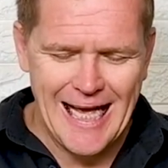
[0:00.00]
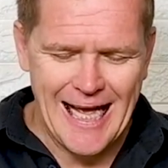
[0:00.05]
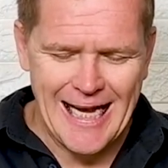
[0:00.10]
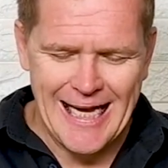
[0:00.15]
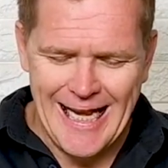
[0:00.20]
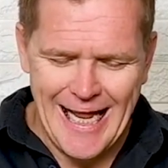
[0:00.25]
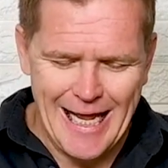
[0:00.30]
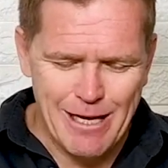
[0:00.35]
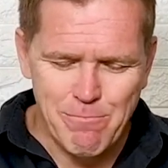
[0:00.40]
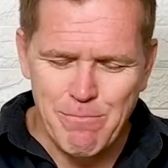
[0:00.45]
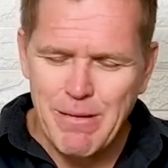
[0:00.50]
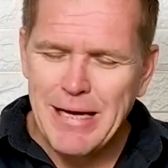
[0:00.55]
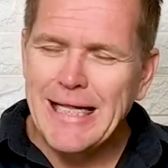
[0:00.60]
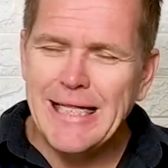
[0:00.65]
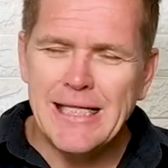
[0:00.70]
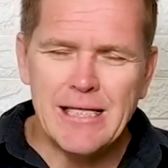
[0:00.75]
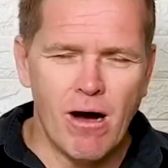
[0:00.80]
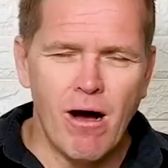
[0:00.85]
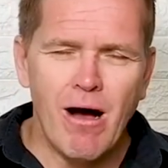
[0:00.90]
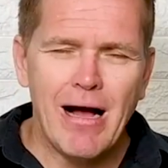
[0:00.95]
and let me
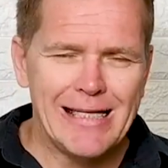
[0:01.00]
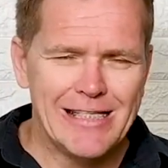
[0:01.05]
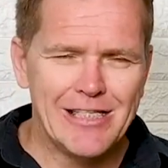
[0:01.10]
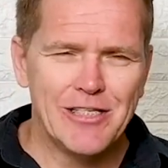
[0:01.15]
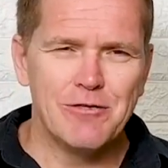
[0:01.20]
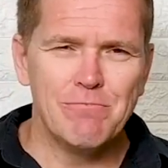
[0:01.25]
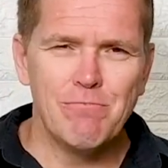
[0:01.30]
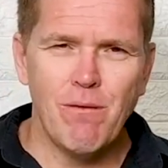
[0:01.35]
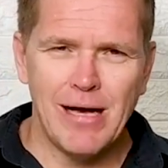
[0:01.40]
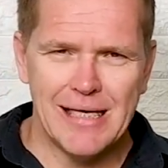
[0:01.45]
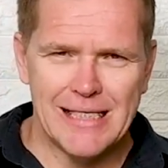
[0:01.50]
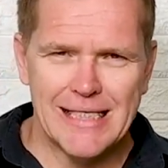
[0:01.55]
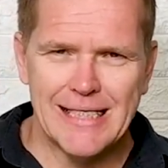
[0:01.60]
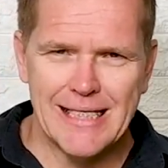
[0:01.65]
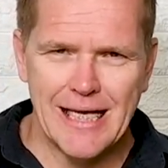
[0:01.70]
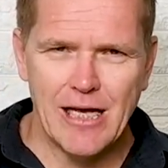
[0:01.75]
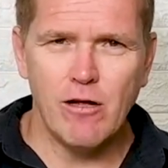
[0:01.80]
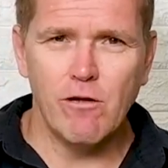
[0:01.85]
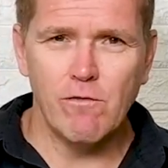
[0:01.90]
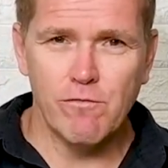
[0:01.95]
die to
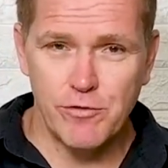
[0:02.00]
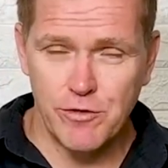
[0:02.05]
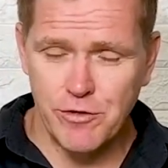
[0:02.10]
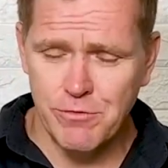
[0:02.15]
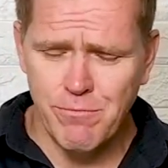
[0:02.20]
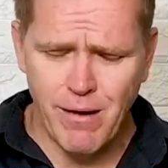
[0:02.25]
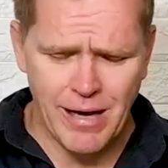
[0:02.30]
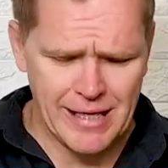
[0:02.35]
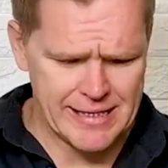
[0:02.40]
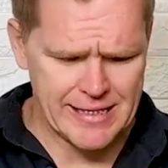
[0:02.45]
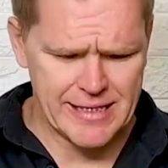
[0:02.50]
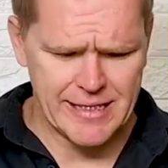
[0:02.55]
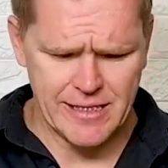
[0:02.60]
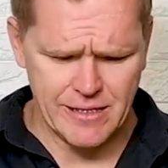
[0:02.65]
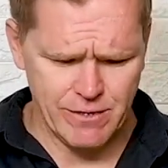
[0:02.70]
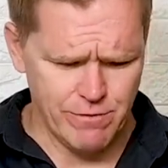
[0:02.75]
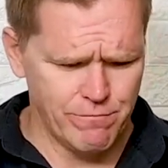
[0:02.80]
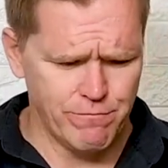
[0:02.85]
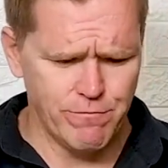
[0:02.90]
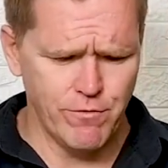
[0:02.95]
myself, to my
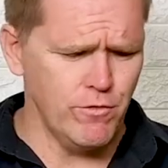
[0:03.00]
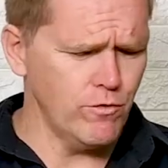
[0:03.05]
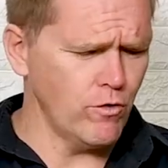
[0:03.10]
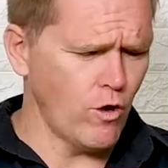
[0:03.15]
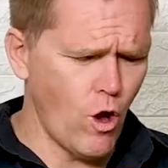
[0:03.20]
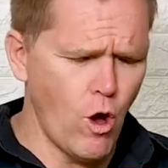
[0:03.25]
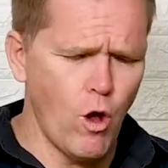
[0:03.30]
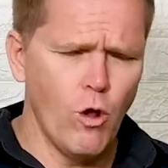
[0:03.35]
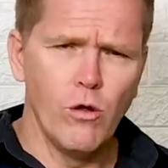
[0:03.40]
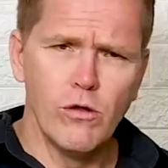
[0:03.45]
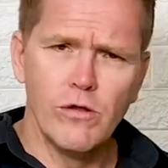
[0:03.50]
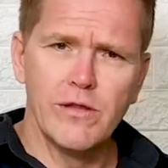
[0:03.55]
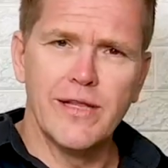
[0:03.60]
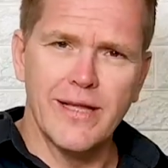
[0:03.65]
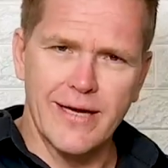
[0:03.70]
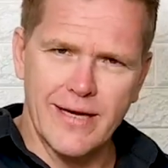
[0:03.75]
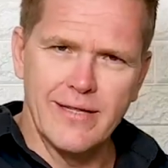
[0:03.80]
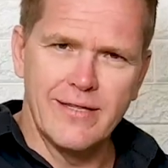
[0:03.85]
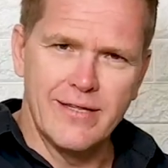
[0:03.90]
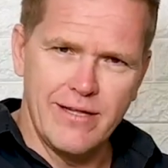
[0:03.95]
sinful old
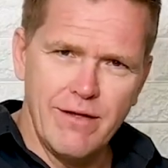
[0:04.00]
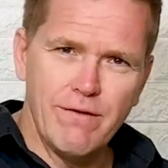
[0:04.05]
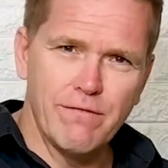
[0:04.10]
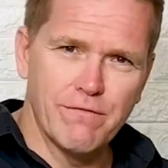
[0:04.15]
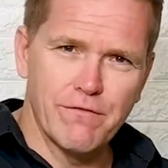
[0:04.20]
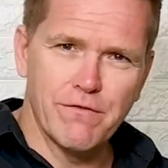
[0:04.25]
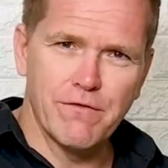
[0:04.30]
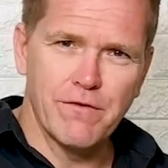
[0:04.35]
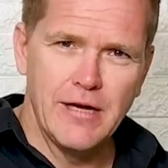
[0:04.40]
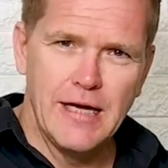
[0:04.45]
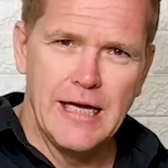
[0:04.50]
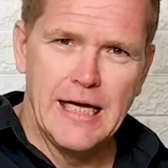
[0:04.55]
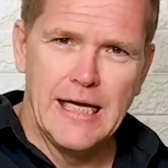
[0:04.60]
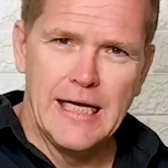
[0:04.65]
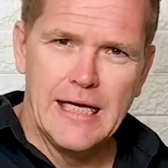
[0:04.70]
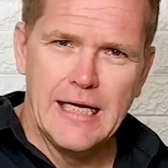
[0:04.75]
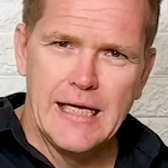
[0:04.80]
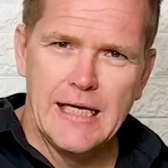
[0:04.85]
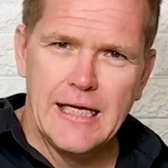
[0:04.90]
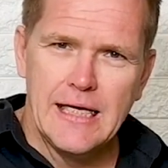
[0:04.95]
Radif,
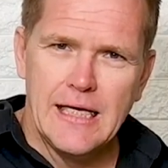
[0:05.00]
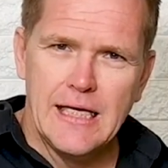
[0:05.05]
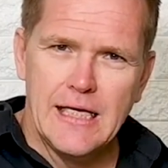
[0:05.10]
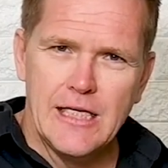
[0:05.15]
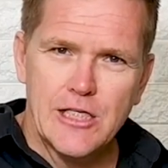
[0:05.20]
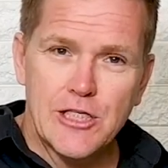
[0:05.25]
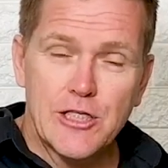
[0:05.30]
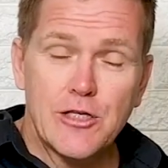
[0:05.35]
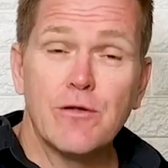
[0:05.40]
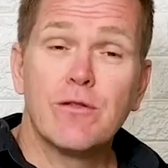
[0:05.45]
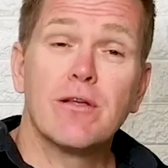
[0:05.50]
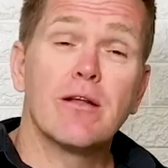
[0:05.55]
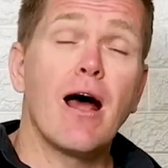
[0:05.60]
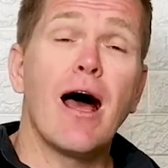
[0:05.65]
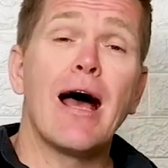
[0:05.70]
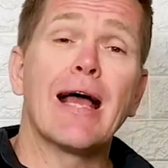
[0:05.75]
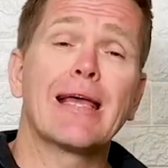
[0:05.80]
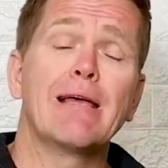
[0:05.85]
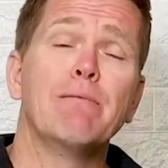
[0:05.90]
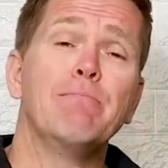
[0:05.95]
so that
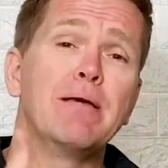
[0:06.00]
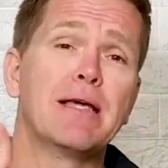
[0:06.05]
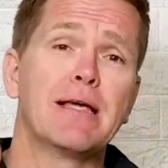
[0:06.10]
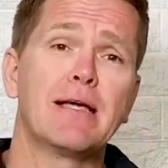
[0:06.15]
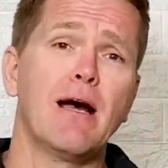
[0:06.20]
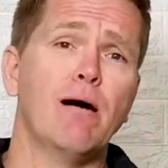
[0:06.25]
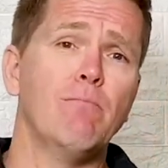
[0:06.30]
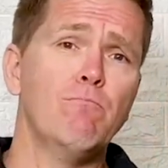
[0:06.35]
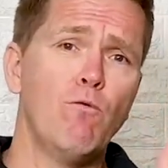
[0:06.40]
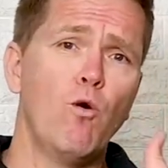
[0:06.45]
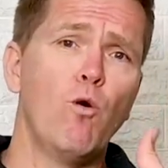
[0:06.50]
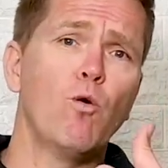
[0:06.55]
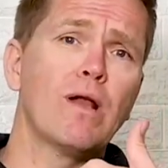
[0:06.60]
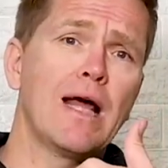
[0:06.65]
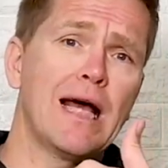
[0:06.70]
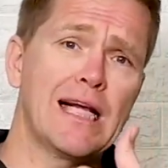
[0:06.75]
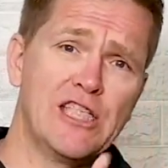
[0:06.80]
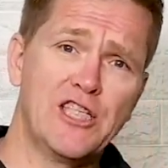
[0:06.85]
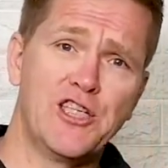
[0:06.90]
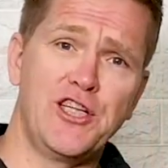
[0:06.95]
I can become more
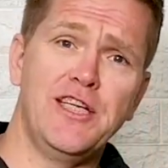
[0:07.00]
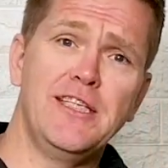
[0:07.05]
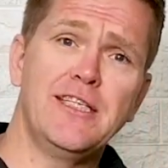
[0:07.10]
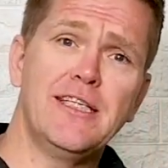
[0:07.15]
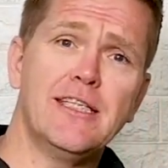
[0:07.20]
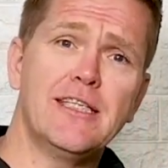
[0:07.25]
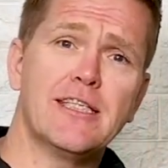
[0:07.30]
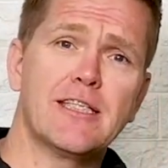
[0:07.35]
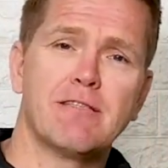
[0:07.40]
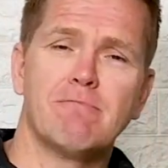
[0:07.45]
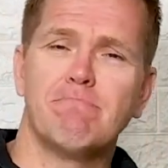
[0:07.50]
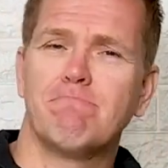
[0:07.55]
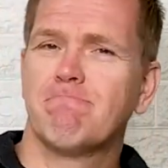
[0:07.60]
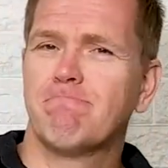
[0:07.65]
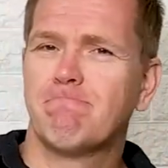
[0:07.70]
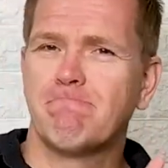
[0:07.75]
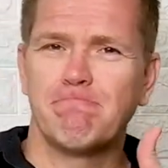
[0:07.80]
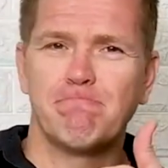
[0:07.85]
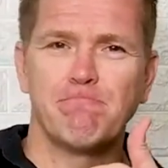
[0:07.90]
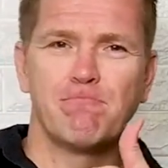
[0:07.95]
like Jesus,
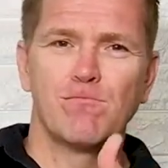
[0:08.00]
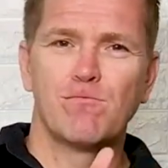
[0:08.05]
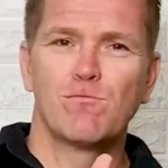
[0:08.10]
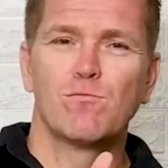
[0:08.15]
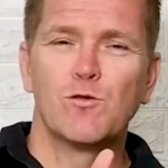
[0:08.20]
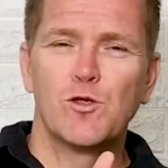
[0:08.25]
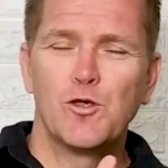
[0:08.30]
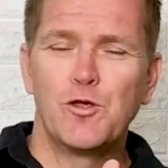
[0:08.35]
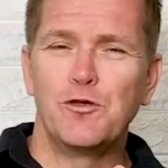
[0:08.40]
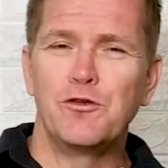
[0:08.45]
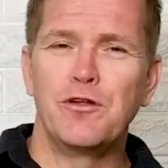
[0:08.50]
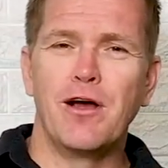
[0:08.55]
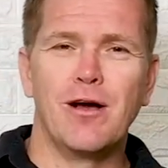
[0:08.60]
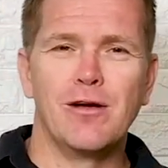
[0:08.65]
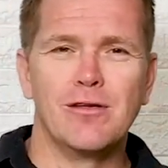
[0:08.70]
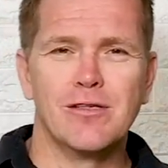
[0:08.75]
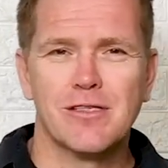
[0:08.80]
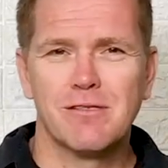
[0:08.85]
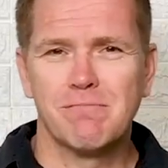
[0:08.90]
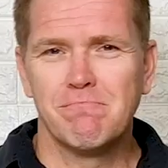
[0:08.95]

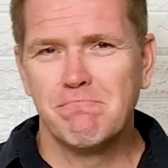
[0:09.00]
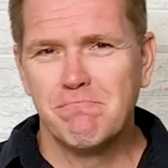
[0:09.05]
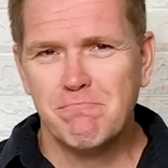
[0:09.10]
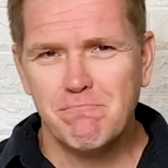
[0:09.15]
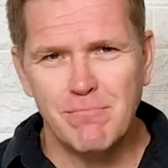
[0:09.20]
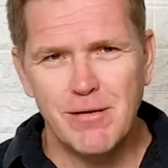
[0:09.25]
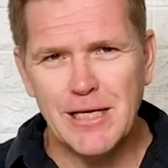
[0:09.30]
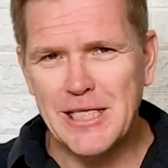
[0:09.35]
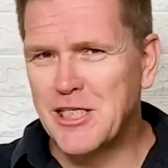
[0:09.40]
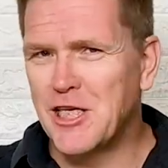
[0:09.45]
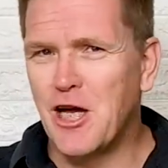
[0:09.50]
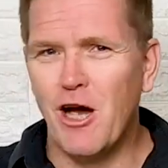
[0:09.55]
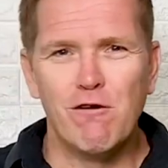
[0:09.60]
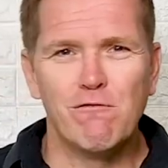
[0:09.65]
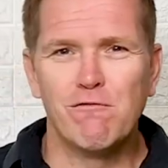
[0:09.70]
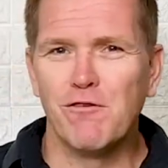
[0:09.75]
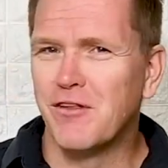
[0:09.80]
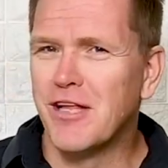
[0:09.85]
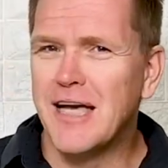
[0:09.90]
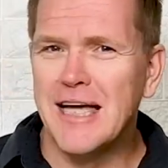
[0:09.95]
kudos. Let's go
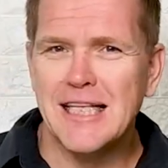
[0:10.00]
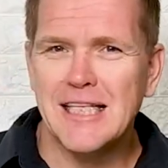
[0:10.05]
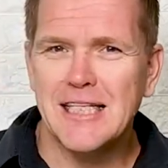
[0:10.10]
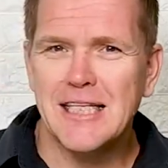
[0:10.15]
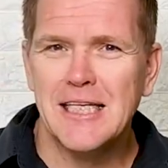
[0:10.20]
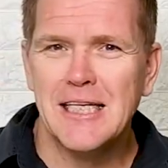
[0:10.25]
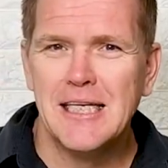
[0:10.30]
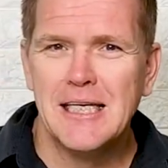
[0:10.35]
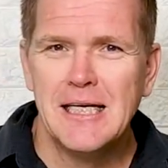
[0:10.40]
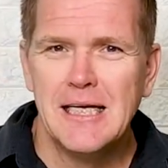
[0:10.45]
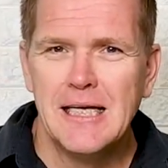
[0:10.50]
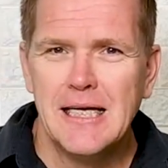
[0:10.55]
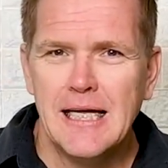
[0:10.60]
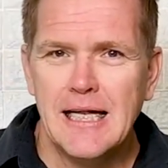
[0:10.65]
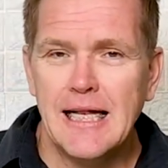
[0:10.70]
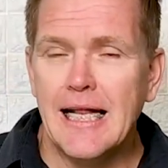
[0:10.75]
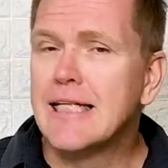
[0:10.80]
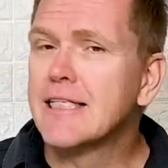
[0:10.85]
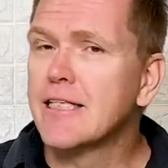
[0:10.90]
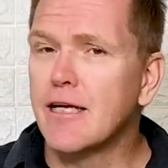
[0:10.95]
for that.
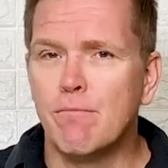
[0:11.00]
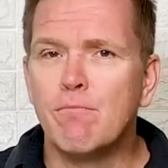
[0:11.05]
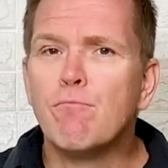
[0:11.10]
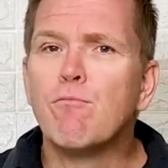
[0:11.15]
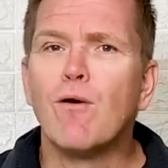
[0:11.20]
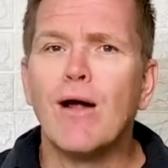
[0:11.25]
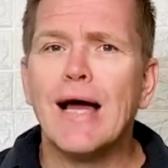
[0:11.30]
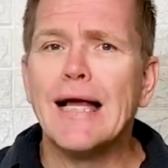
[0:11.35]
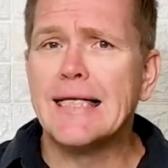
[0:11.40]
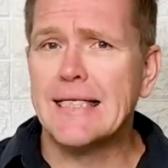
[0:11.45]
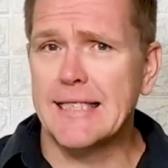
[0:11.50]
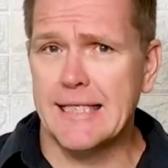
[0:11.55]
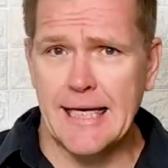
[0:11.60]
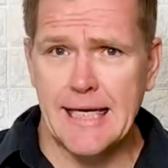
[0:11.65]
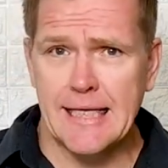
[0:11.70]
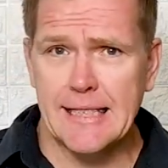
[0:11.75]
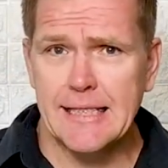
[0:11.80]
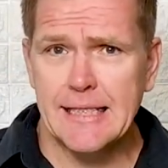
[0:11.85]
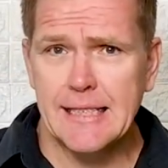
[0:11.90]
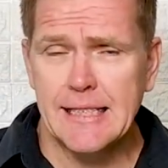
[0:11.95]
Let's embrace
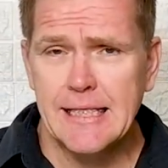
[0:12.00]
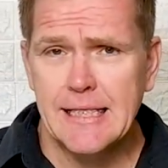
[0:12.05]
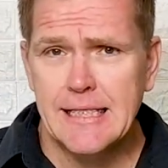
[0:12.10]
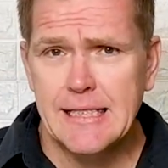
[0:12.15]
that.